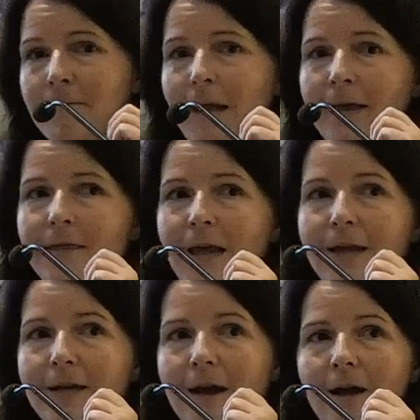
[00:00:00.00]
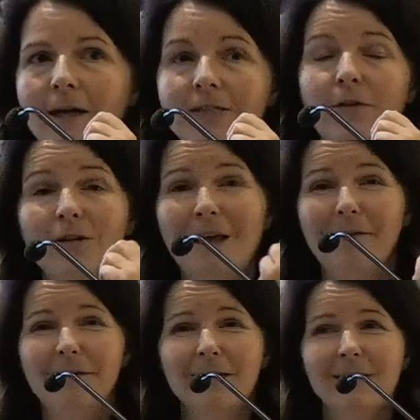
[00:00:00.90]
And then as far as
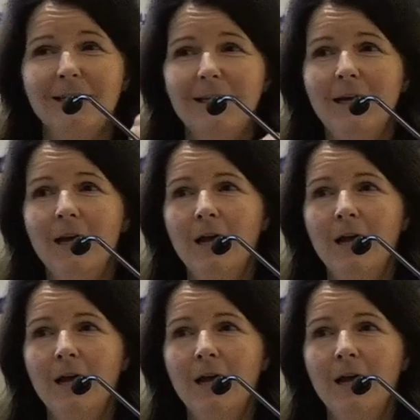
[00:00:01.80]
efficacy,